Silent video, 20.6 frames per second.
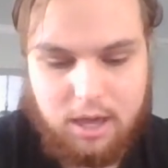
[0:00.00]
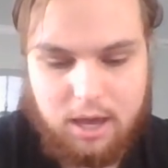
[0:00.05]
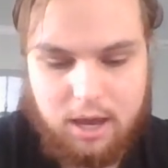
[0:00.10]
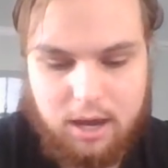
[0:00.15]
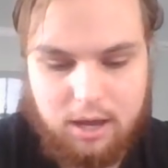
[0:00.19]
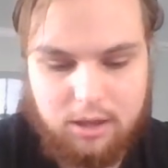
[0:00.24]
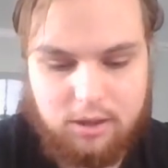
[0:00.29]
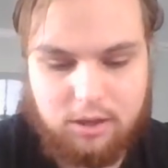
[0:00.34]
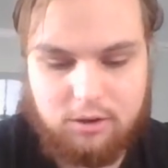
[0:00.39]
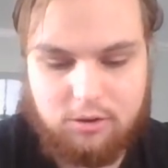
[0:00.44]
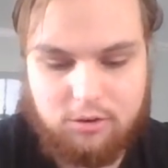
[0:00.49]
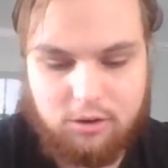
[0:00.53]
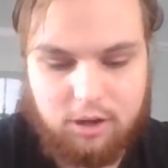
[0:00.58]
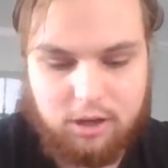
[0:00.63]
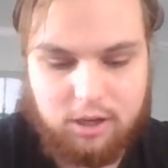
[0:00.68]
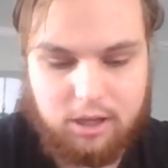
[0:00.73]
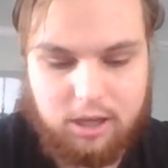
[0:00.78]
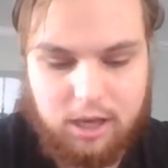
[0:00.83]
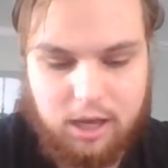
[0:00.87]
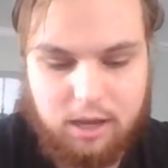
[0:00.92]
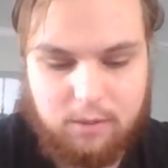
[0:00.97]
And then
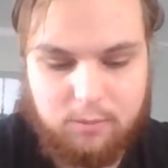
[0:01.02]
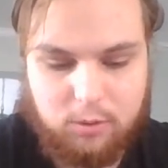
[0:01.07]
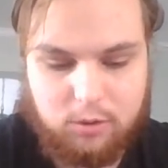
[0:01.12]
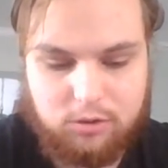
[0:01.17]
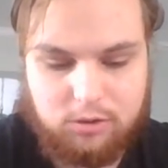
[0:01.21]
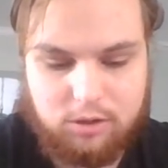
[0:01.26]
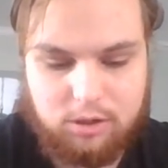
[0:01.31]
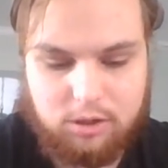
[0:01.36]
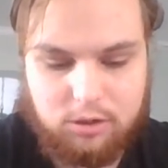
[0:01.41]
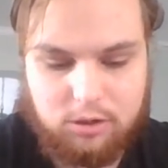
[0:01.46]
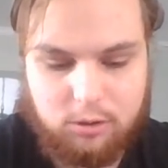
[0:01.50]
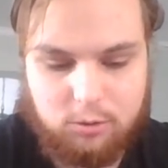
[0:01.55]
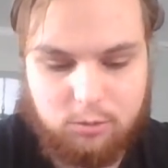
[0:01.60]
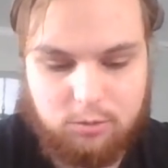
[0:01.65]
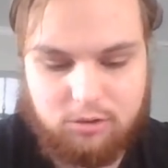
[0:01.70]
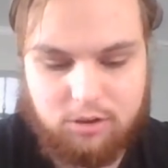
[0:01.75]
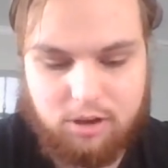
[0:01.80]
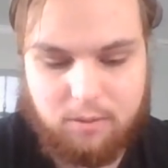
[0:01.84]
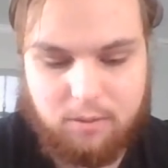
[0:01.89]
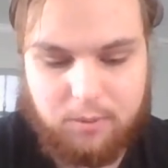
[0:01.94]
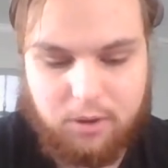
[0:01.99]
Dougie Hamilton, who is
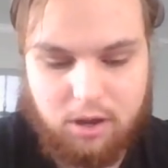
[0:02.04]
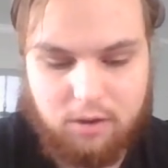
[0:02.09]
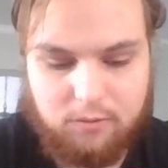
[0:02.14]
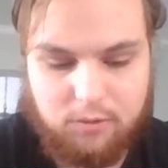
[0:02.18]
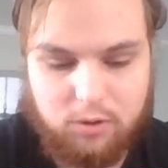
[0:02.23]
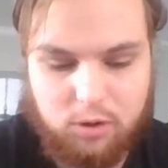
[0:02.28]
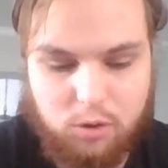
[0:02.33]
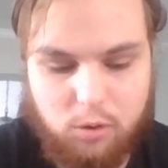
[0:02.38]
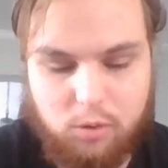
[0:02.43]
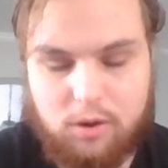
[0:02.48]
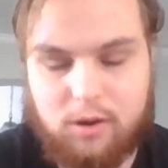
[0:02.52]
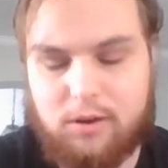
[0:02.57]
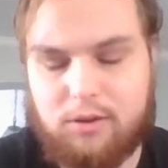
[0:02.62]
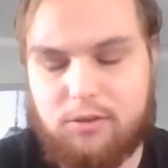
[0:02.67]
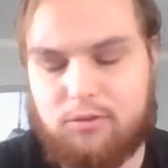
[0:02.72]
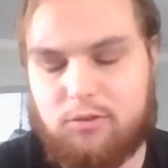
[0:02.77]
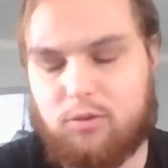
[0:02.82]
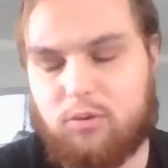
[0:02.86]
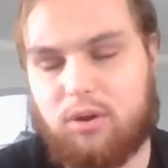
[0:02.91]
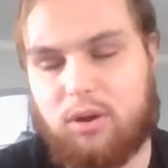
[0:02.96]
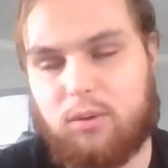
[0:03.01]
coming off a
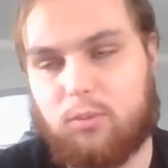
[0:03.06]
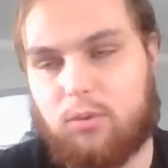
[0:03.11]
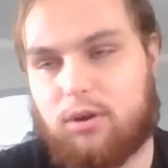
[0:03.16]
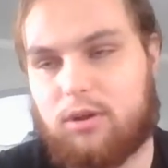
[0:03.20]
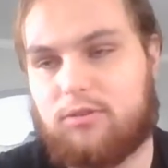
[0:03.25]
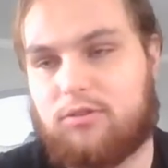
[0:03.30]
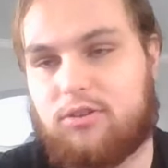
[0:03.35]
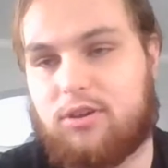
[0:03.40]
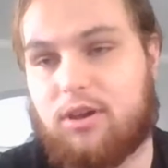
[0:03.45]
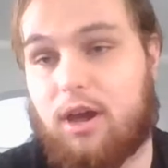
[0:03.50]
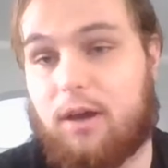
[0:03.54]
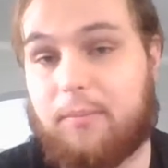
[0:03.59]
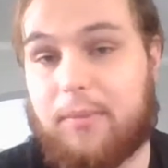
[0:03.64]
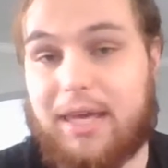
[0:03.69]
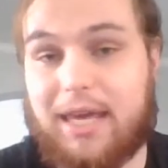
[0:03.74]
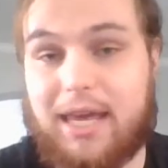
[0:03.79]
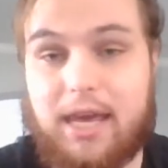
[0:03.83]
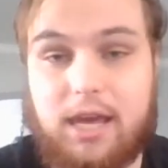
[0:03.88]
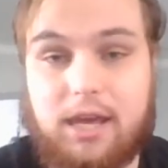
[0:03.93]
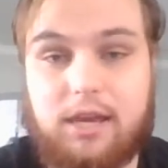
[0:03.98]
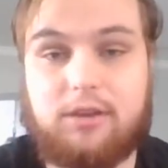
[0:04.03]
Norris, who I was
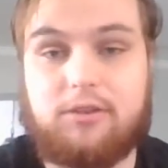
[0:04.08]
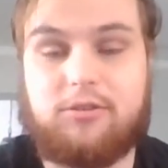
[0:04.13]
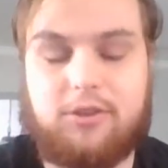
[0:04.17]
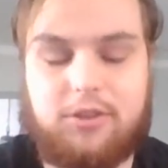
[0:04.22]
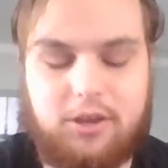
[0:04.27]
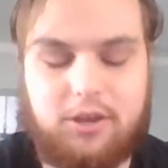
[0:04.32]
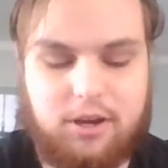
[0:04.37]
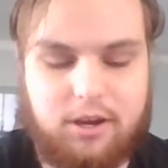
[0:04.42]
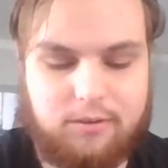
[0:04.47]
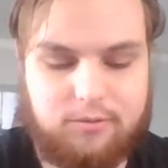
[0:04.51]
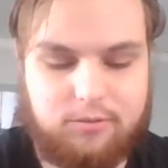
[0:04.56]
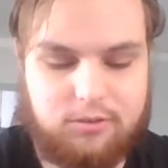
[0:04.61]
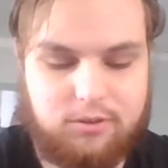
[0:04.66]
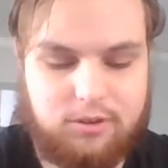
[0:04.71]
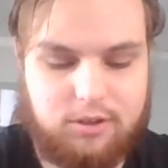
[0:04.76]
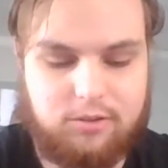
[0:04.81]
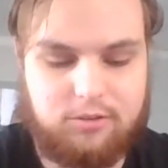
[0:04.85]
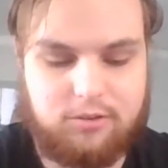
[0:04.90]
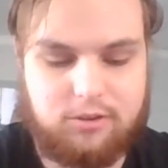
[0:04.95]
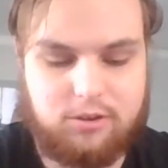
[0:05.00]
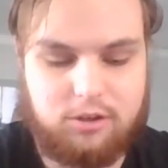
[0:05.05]
coming into the
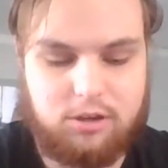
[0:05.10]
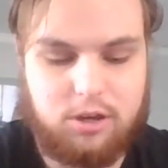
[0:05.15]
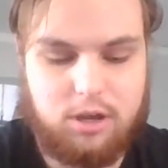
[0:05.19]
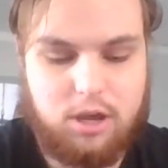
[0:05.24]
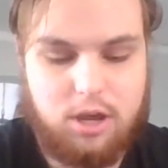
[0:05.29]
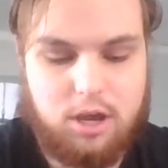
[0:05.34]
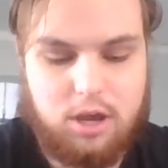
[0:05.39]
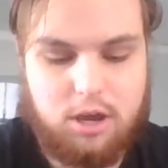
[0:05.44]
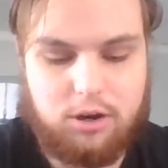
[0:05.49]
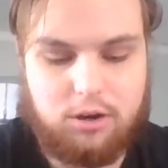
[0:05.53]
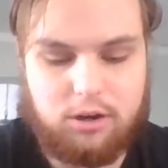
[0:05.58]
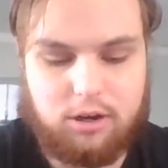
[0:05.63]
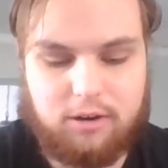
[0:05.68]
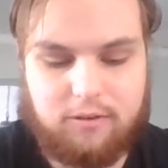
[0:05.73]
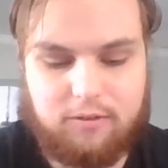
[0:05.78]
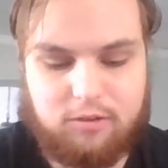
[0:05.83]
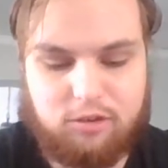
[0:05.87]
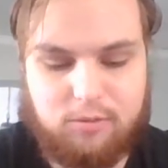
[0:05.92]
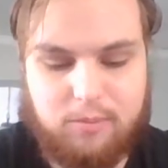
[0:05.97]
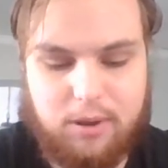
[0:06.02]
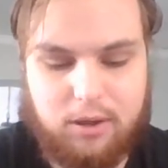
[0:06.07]
offseason
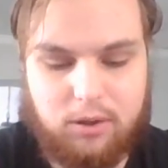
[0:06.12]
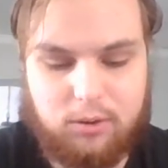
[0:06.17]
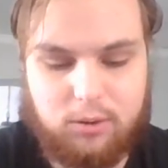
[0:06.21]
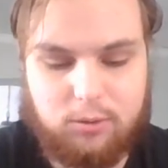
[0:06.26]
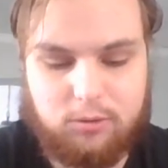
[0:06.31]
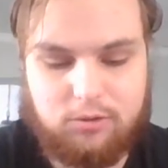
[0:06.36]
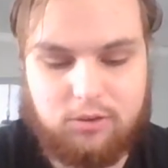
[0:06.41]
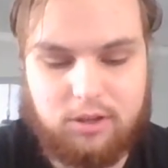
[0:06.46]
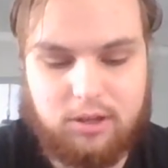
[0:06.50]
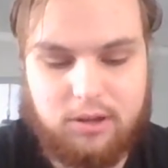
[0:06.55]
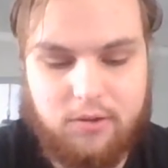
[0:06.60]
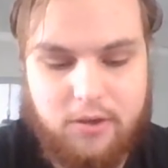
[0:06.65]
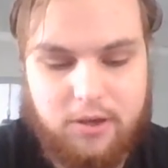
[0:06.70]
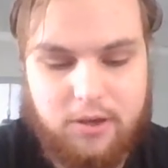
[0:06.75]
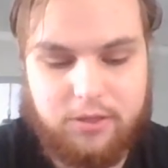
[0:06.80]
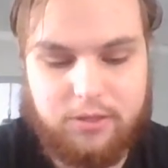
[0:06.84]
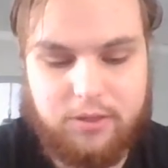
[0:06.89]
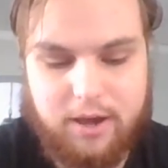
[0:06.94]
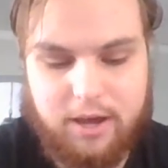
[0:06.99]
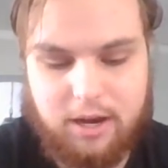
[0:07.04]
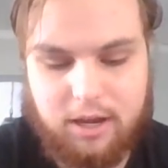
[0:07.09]
nervous about losing.
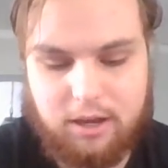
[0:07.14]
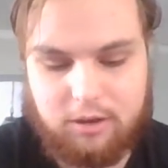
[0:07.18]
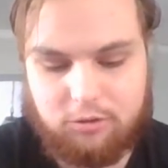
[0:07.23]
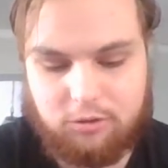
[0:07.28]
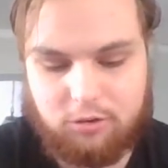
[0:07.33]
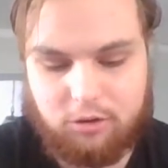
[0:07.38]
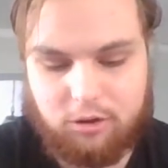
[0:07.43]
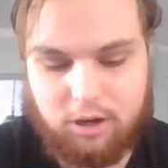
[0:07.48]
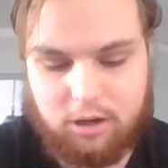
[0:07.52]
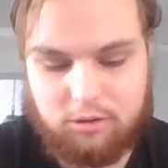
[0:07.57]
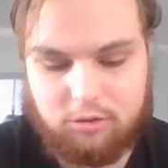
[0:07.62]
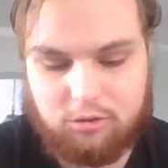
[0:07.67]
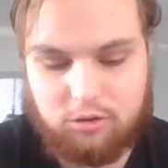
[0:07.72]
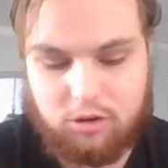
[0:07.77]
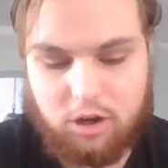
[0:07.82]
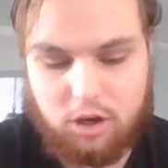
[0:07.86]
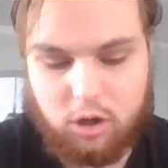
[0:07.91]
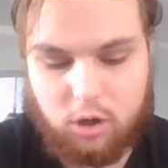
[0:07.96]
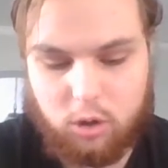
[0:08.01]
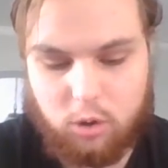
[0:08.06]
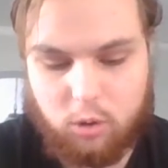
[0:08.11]
That has changed.
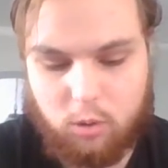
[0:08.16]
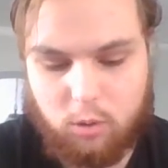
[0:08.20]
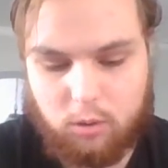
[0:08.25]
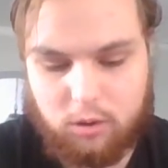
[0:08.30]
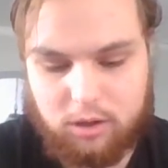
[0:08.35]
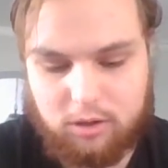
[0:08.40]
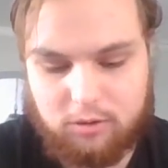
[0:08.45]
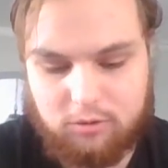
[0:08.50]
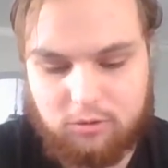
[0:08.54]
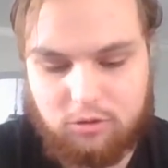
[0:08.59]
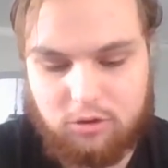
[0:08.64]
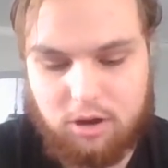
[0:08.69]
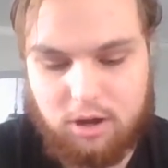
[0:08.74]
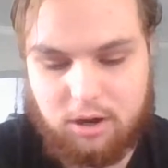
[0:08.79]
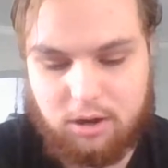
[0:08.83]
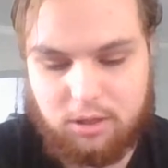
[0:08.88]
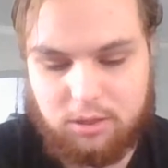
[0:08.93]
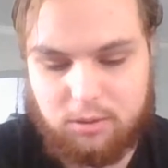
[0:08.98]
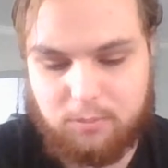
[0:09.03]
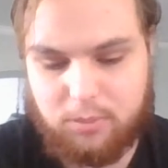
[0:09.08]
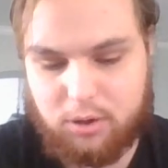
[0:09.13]
Goalies,
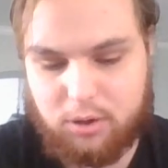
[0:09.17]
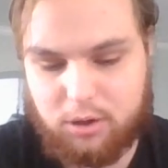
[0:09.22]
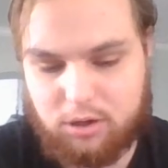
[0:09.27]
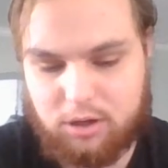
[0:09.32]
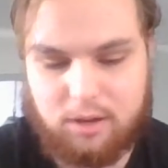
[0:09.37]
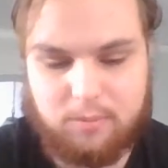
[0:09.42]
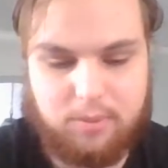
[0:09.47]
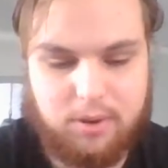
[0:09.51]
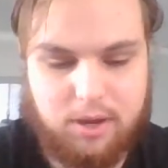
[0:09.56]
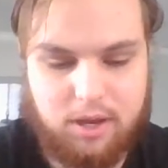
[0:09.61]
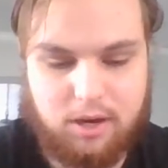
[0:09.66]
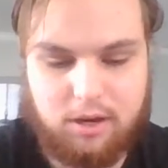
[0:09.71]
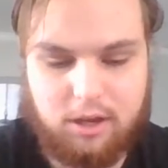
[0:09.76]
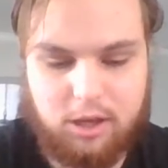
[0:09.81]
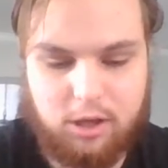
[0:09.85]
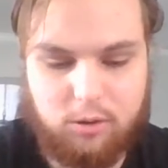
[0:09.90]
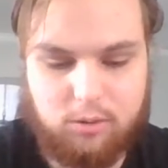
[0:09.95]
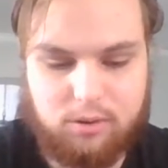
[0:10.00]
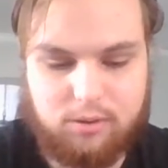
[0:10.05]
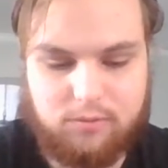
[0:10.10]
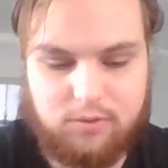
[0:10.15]
Jonathan Bernier, pending
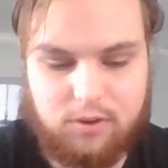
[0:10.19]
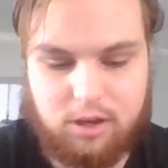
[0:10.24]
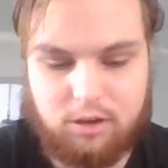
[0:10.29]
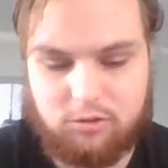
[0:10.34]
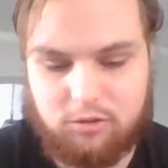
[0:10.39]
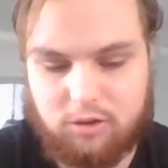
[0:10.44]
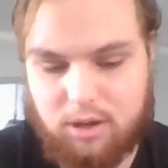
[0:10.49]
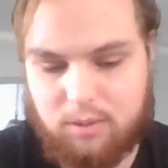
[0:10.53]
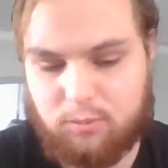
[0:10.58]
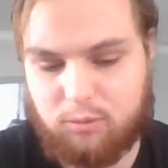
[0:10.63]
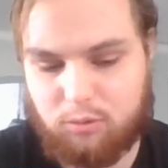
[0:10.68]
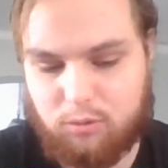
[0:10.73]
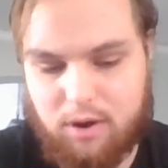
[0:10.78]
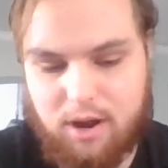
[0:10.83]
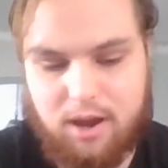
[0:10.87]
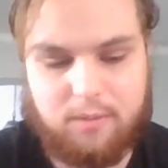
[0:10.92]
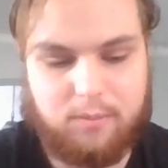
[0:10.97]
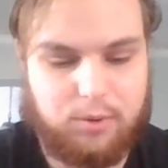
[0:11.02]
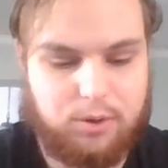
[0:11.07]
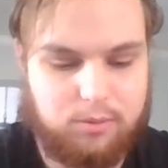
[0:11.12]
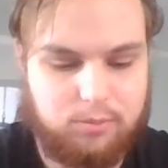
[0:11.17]
UFA. James
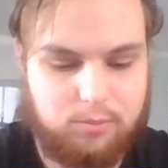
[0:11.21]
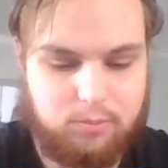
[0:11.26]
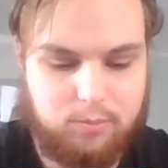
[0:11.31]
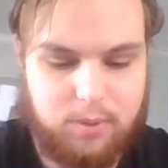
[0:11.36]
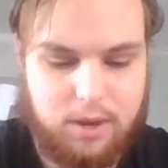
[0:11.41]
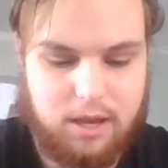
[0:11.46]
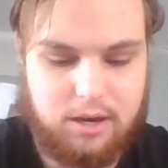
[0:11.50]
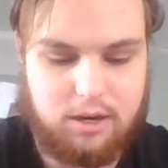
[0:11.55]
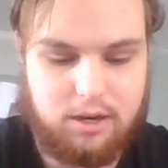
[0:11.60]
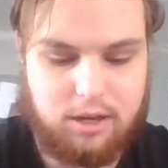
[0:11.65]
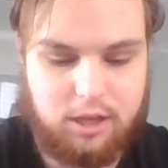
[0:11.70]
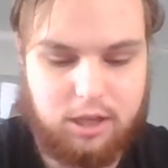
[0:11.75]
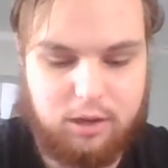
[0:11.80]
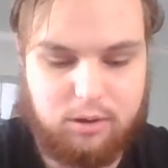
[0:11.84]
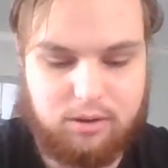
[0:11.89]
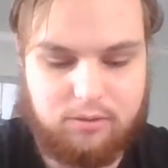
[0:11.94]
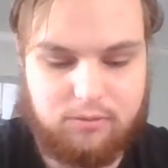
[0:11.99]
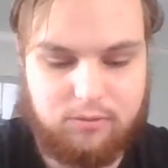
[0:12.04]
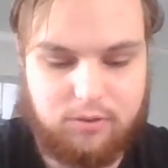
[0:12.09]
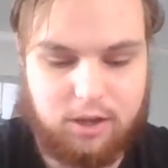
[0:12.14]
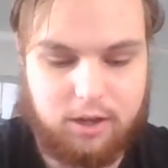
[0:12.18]
Reimer, pending
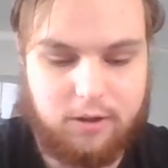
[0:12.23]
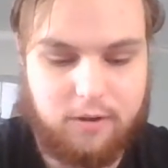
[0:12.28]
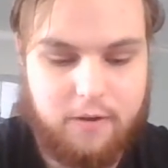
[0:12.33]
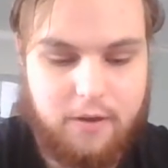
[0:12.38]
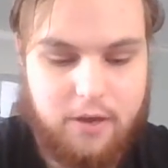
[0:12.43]
UFA.